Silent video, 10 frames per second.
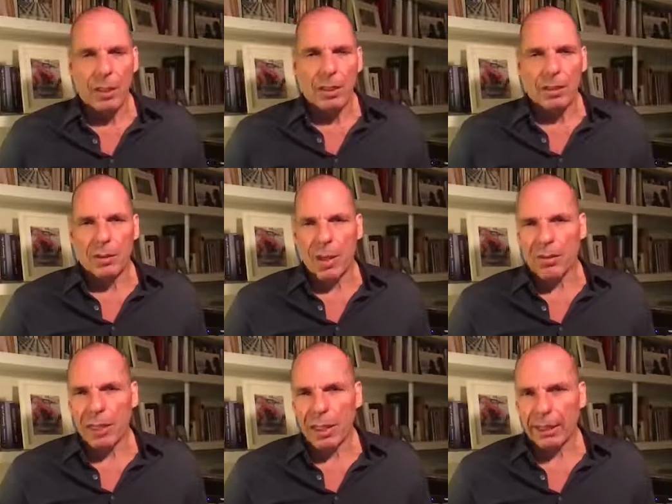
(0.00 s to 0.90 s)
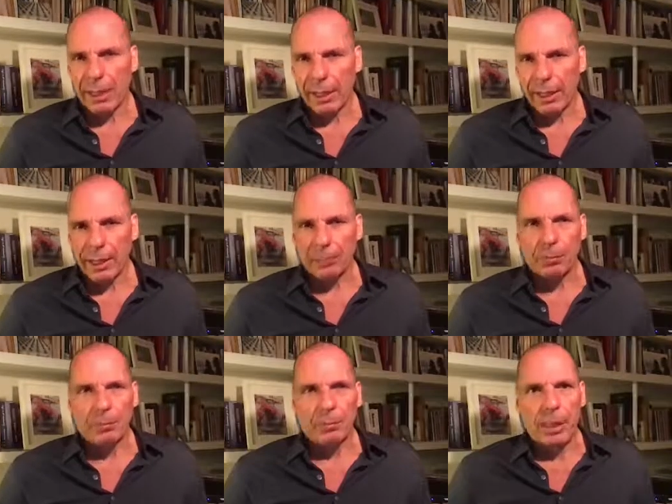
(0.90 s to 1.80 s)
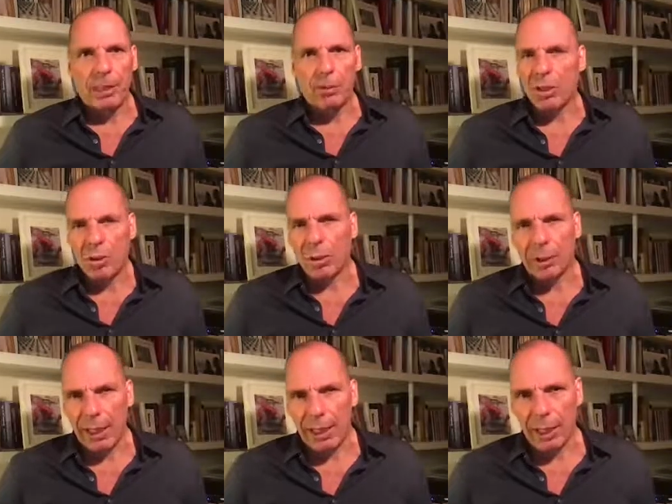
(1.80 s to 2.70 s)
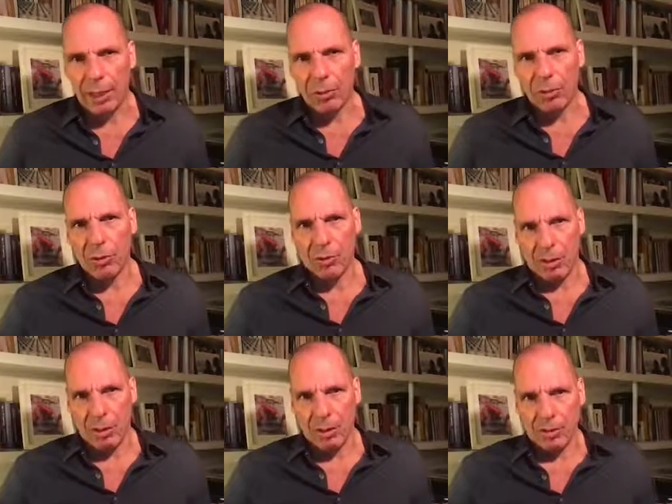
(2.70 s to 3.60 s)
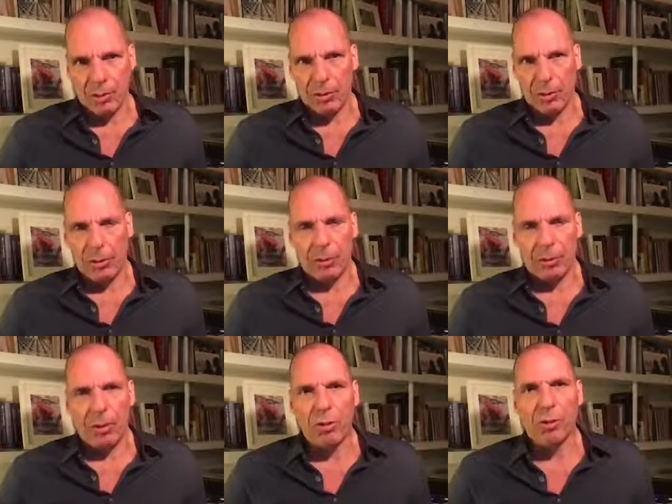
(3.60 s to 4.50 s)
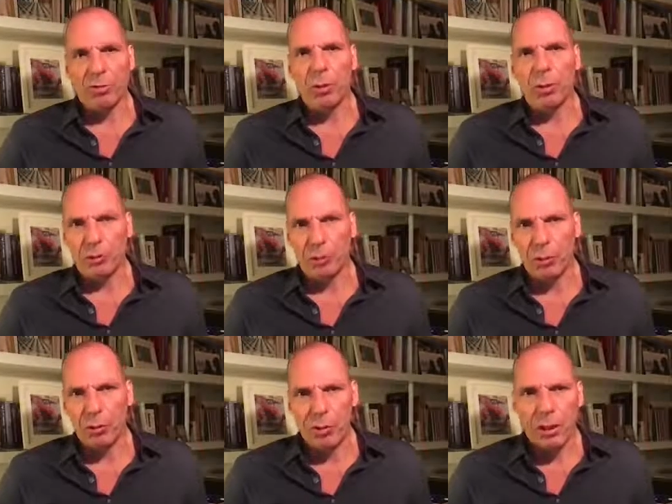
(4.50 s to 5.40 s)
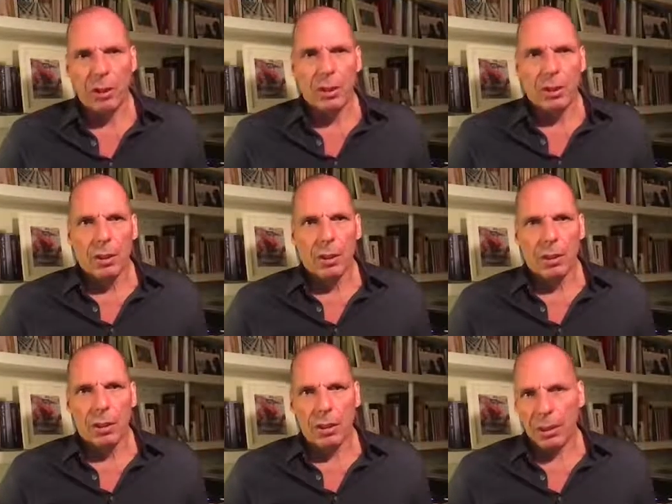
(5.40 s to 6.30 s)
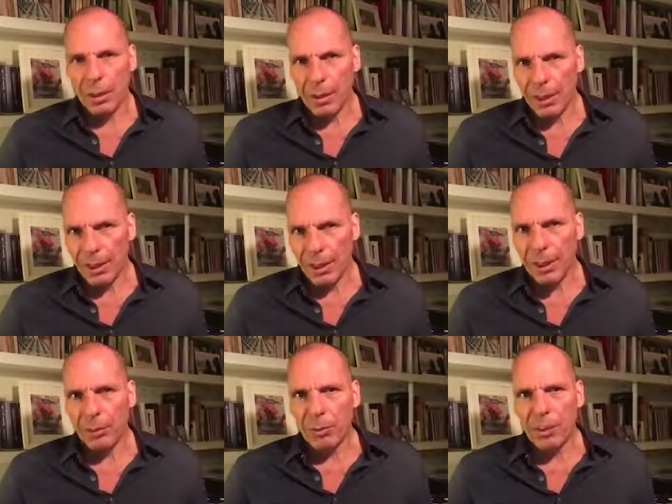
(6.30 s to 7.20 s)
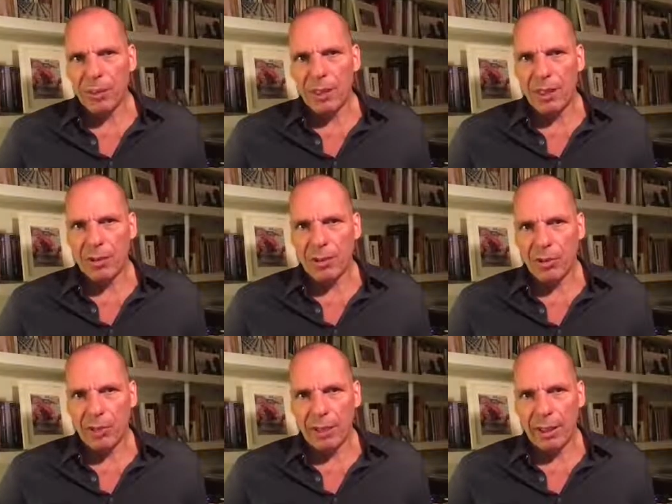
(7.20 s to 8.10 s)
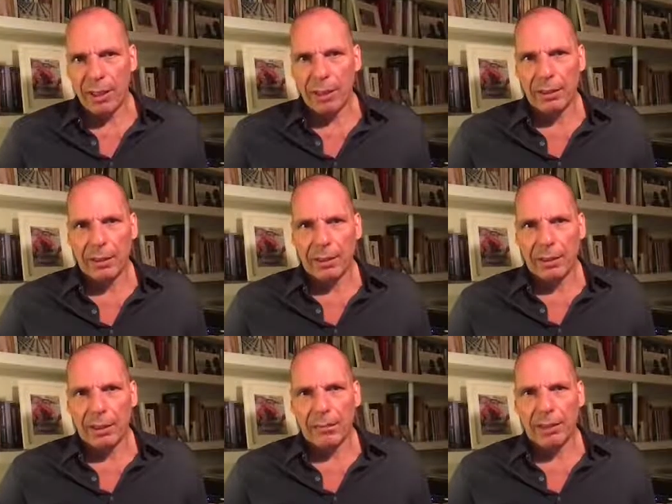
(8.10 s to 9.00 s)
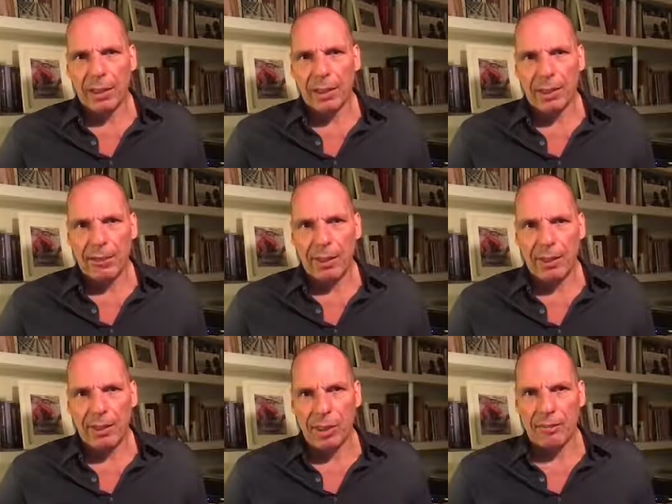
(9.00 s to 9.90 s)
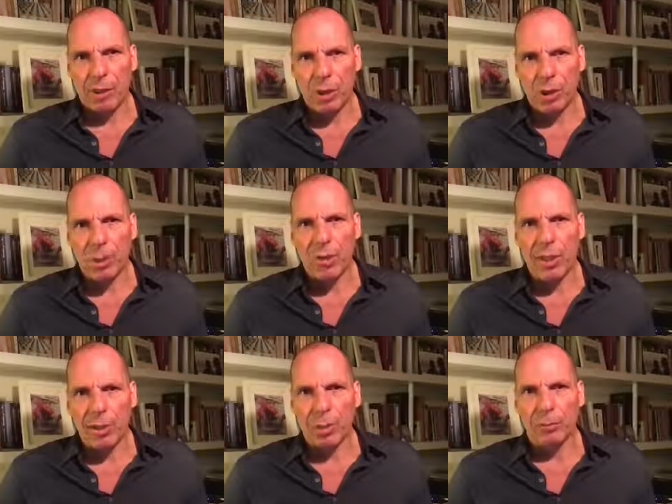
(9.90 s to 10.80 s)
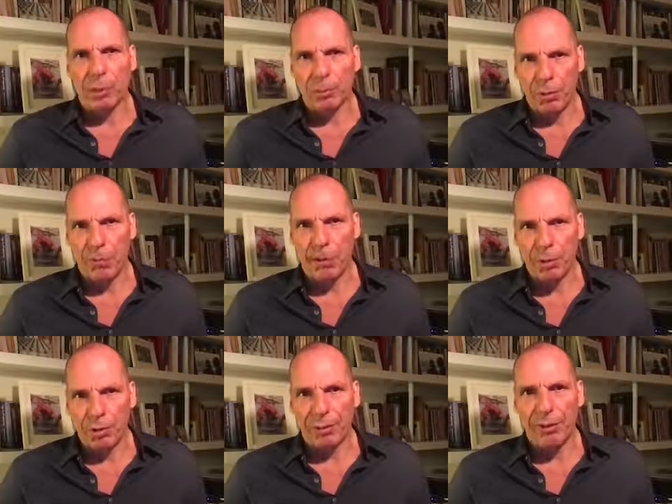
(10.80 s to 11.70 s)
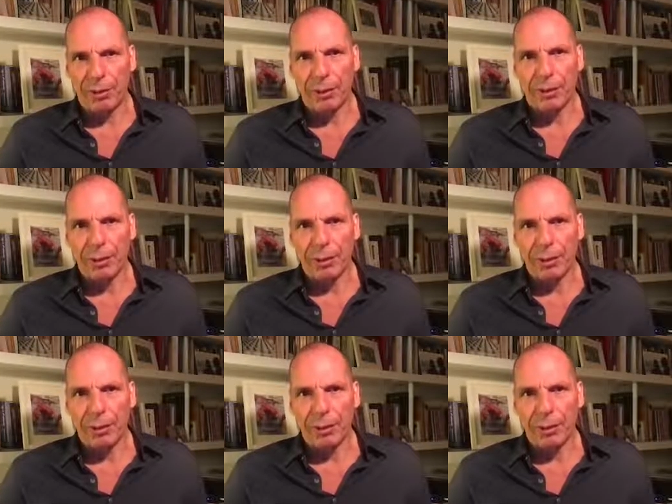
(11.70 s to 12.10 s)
It sounds like a technical issue. It's not a technical issue. It's a question of brute force. In 2008, 2009, the Federal Reserve used the exorbitant privilege of having